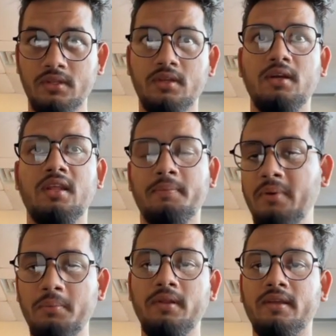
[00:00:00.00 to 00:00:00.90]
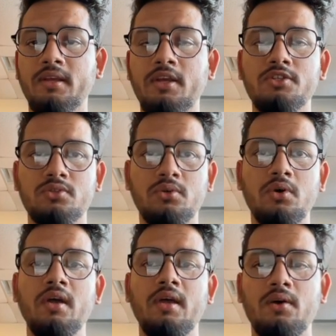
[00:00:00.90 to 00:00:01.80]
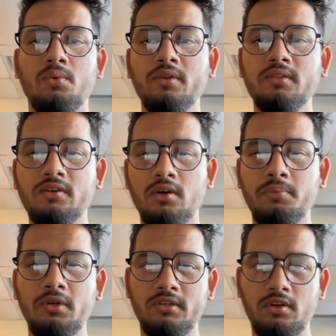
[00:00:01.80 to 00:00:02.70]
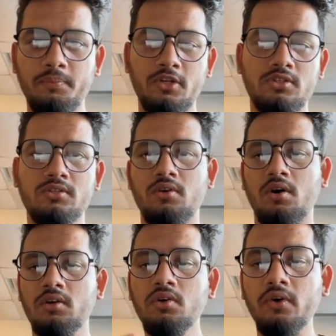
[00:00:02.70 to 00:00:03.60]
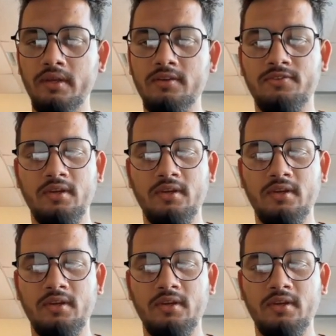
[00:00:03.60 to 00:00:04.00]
like public. So when the competition is ongoing,